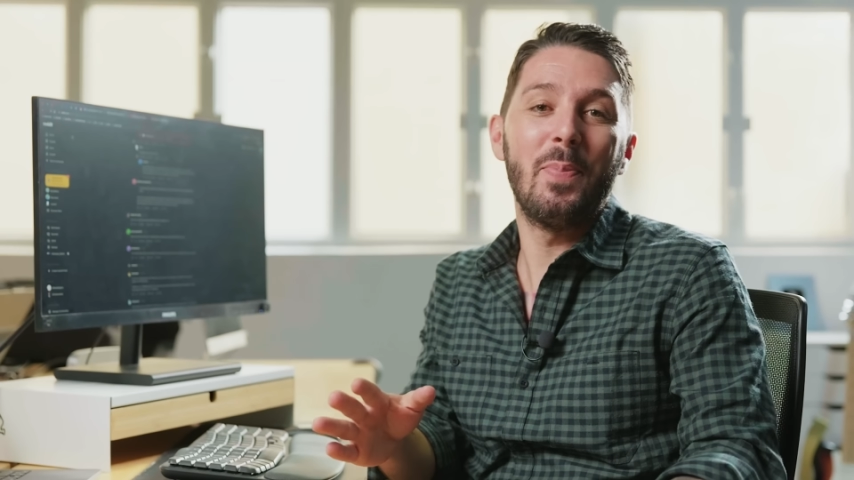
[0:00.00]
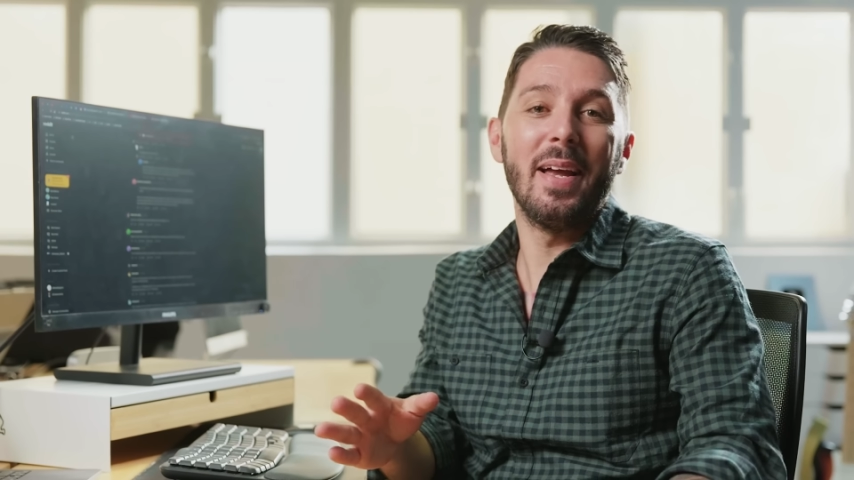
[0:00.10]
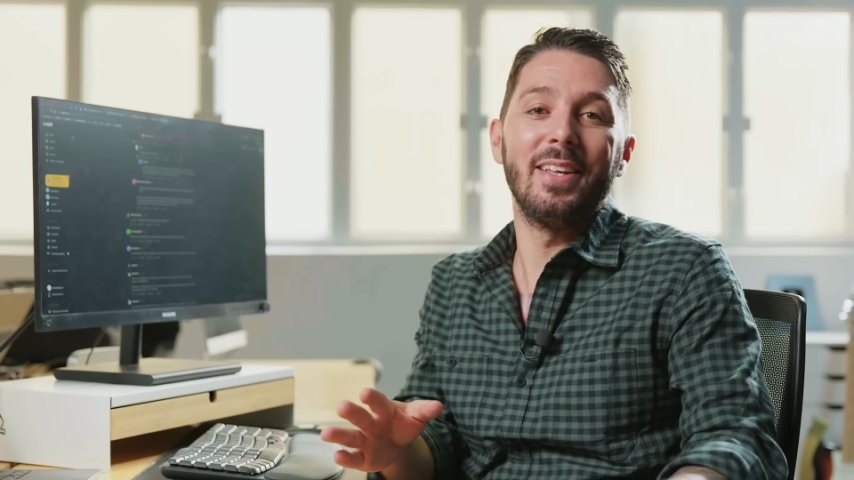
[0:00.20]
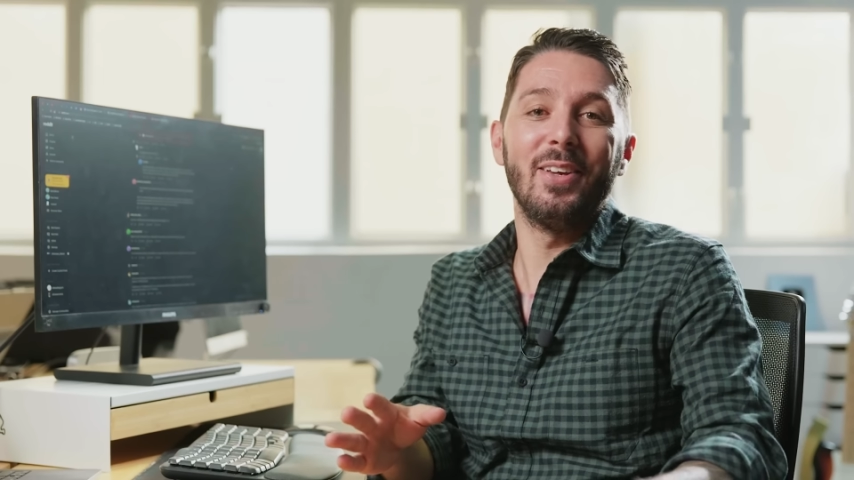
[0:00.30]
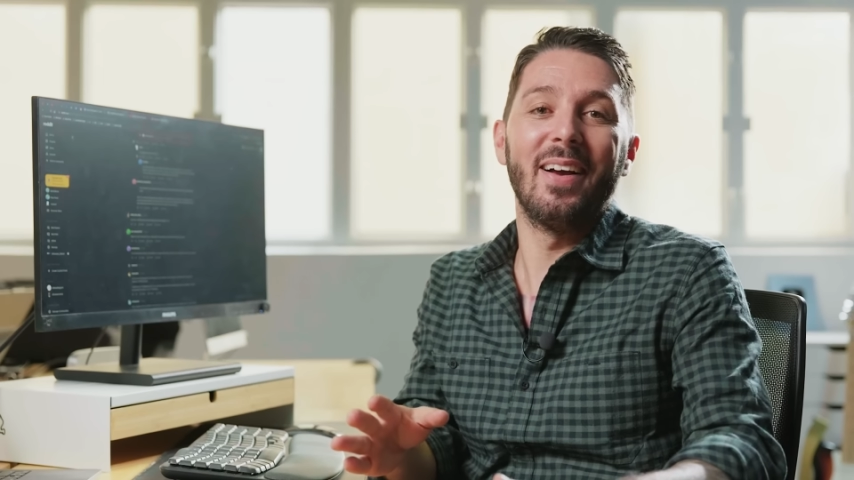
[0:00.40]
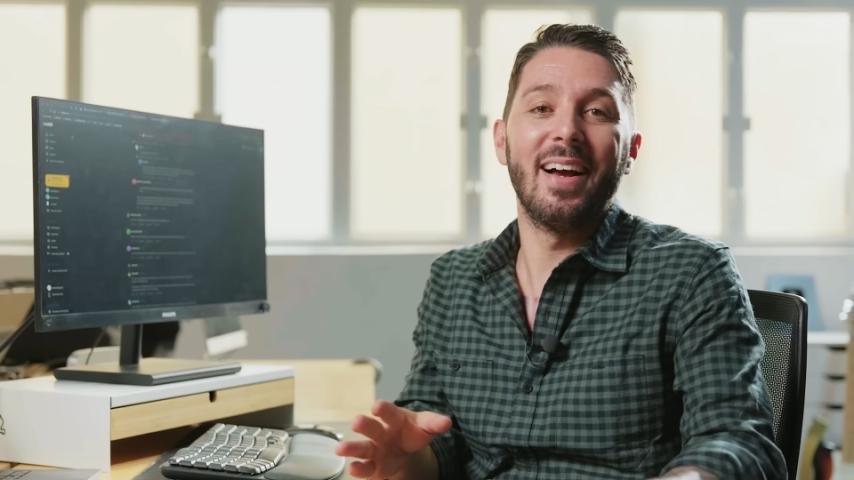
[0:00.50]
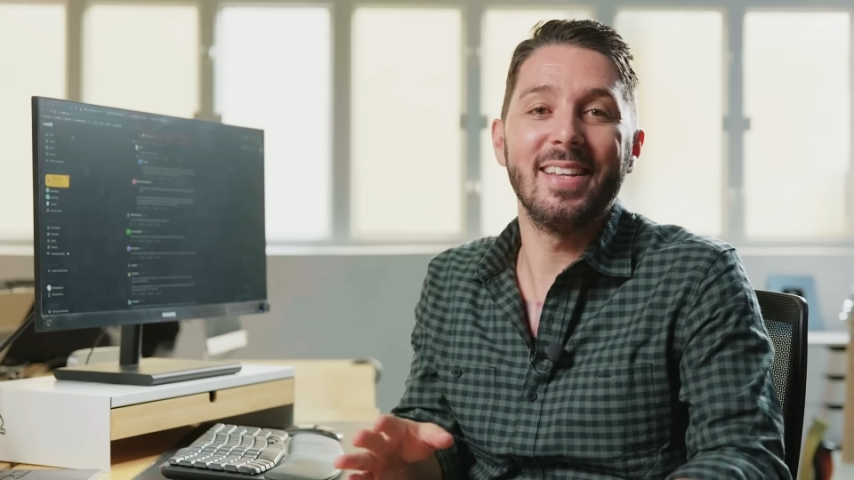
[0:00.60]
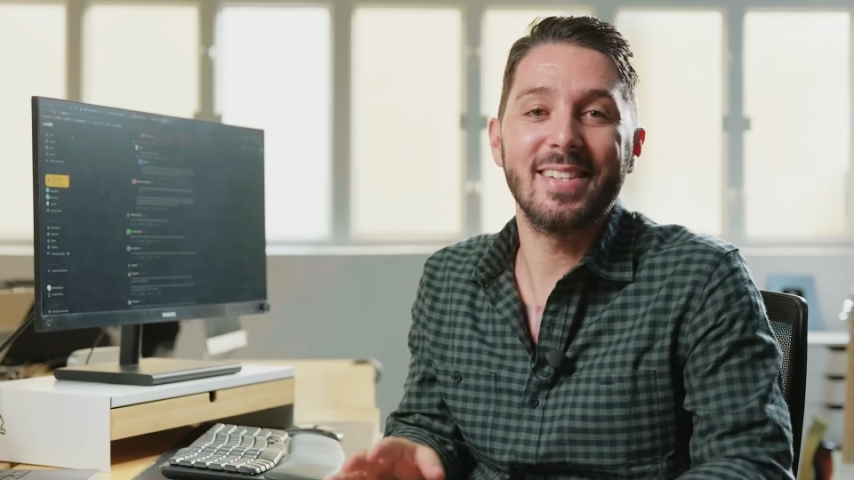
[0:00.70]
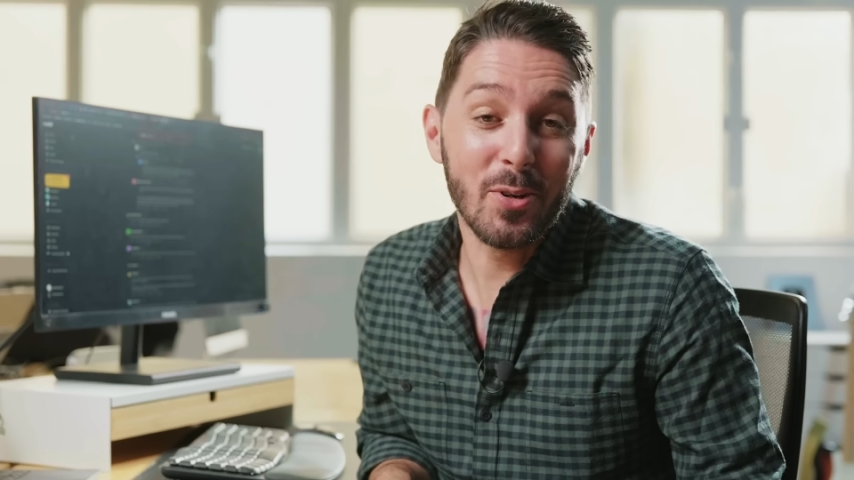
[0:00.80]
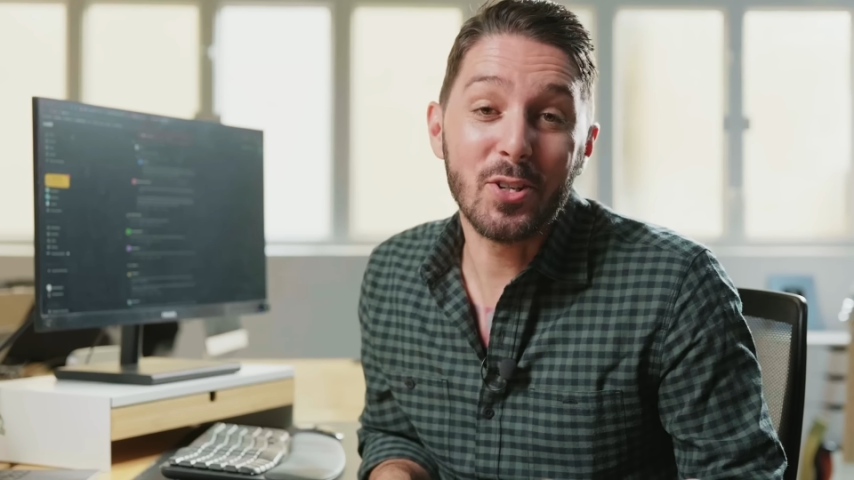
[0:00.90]
baiting you
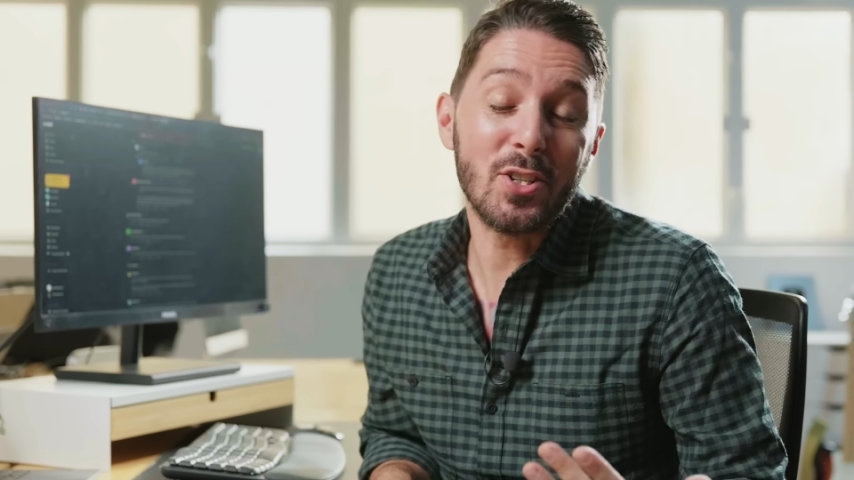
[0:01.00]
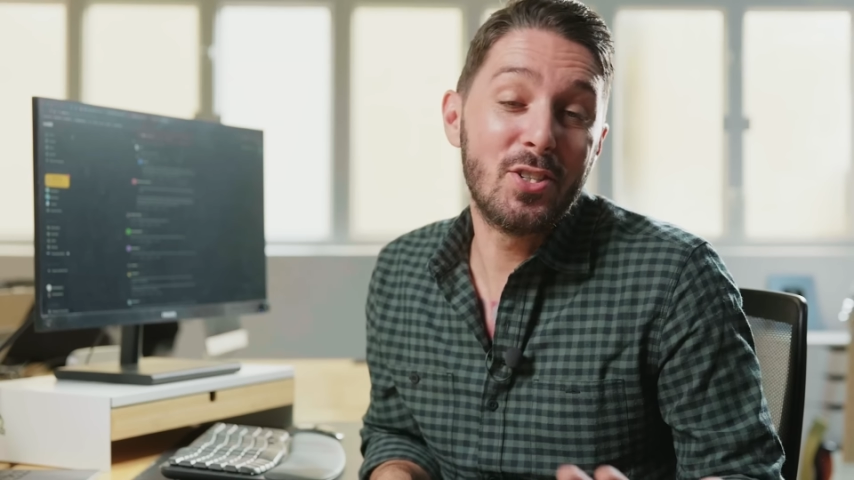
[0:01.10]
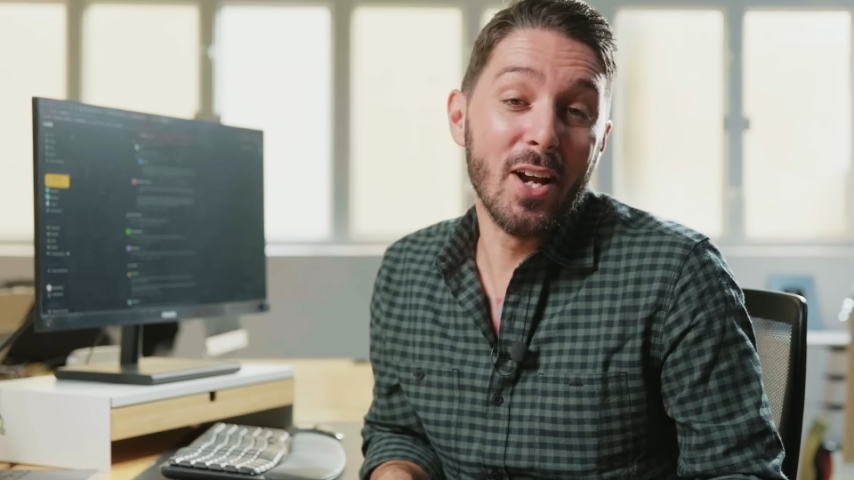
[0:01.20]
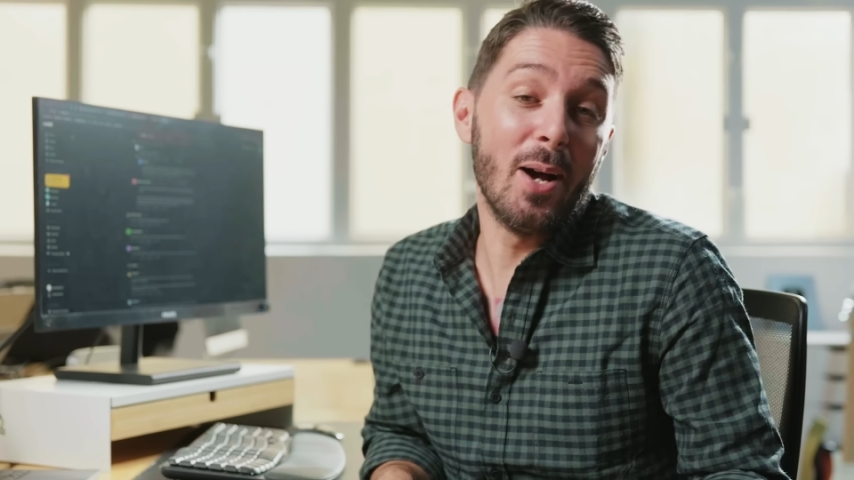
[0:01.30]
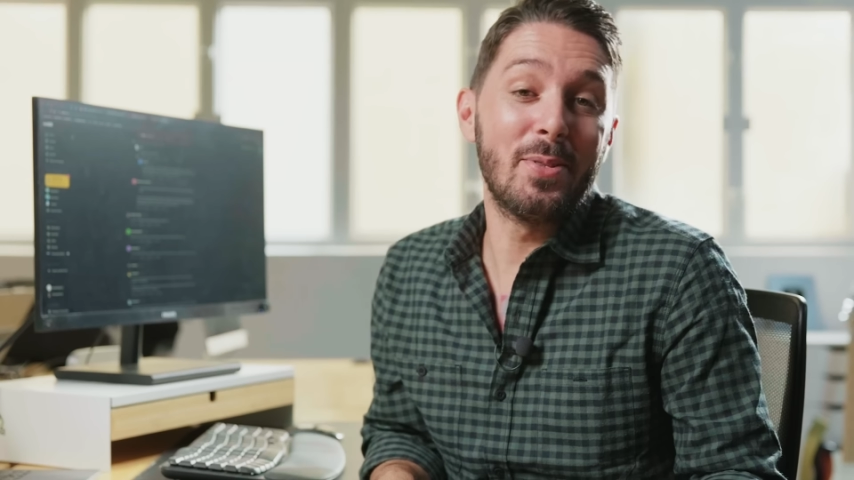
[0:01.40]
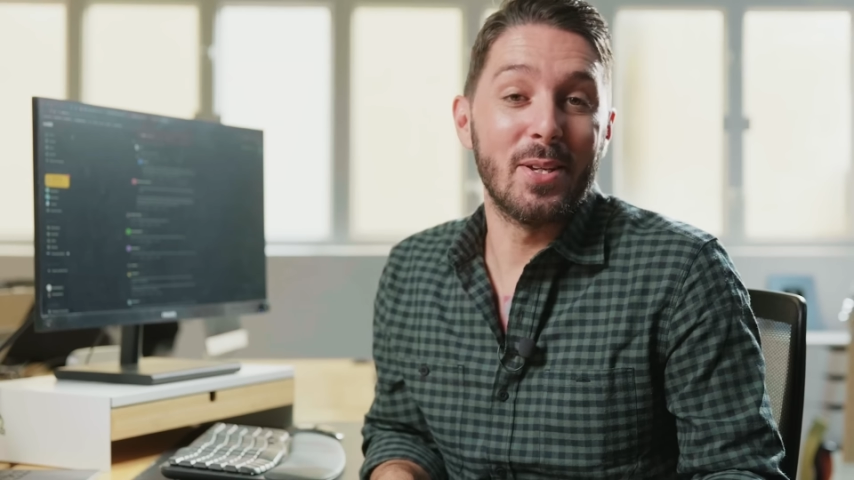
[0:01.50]
guys. We're just dumb